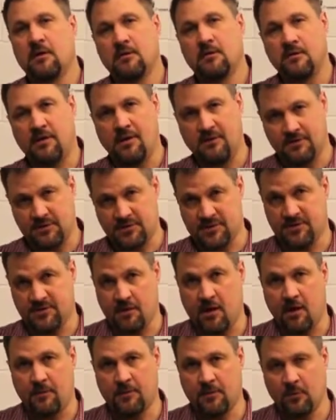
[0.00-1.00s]
You have to
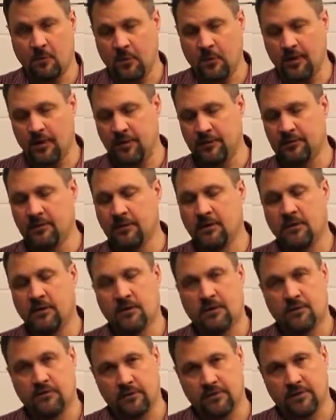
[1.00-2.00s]
stop your weld,
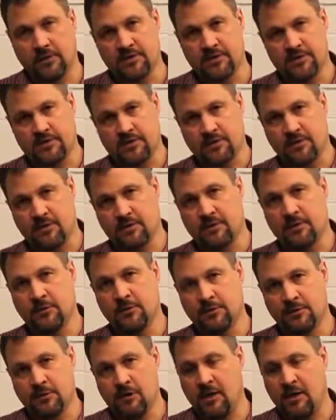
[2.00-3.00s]
reinsert a new
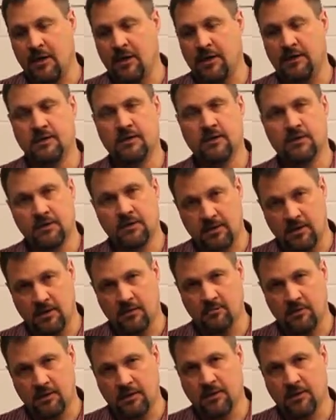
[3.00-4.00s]
rod, and
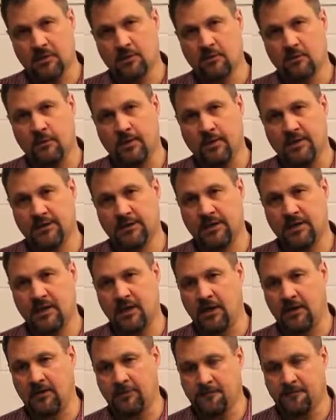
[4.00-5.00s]
begin your weld
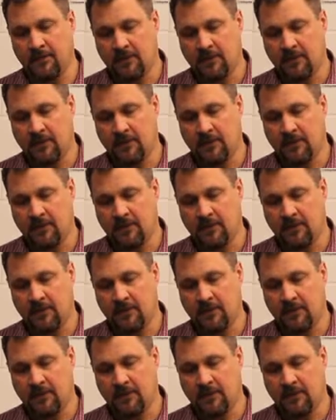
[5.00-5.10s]
again.